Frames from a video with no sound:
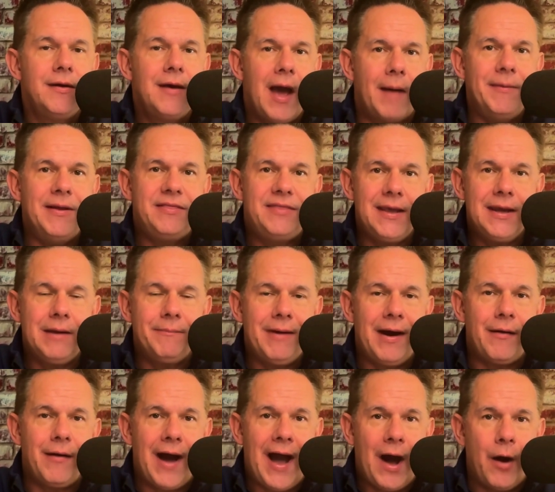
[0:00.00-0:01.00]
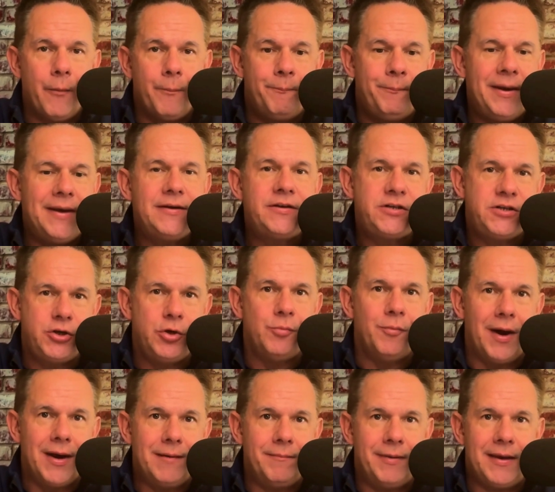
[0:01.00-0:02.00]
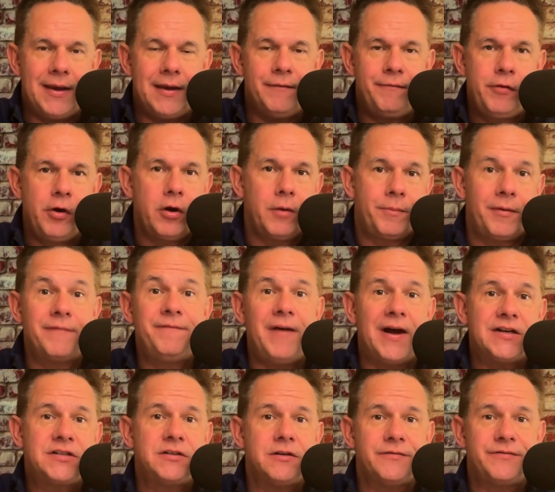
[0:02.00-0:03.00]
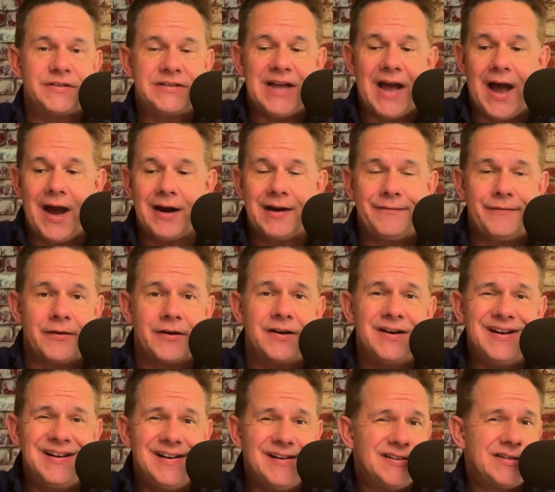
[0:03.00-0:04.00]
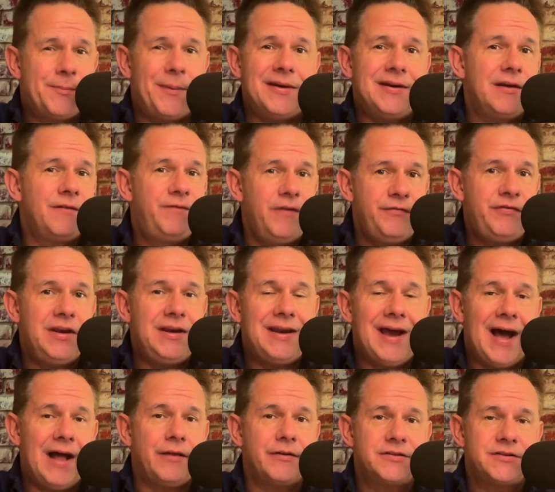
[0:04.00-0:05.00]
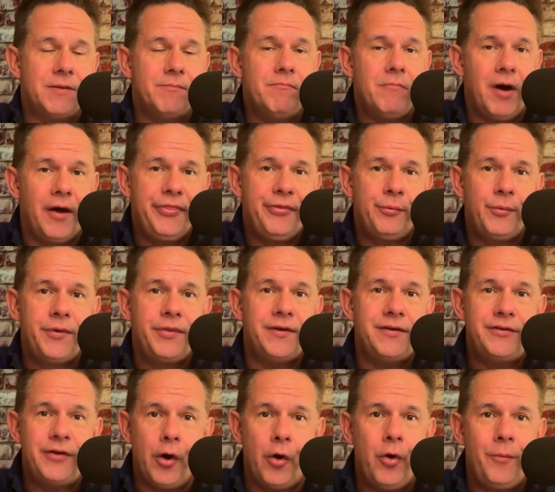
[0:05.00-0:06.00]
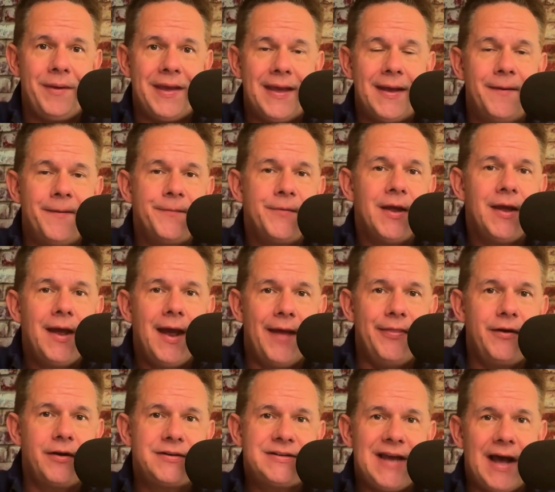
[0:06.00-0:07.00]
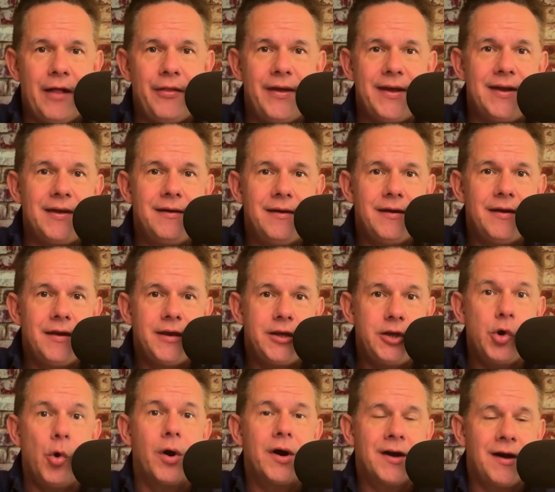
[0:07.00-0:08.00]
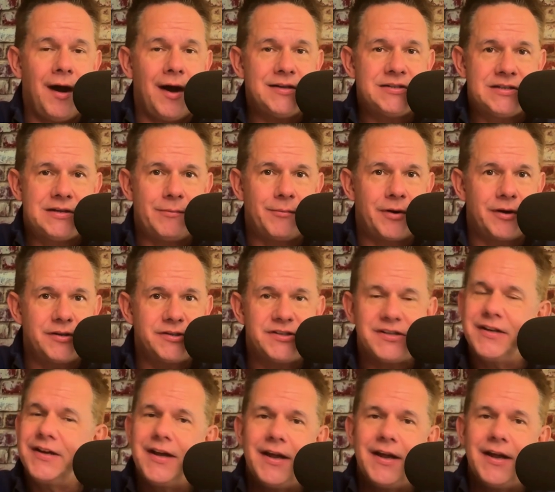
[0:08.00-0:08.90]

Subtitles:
I mean, think about how pissed you might be if you're a professional photographer spending $50 a month with Adobe and they're telling your customers,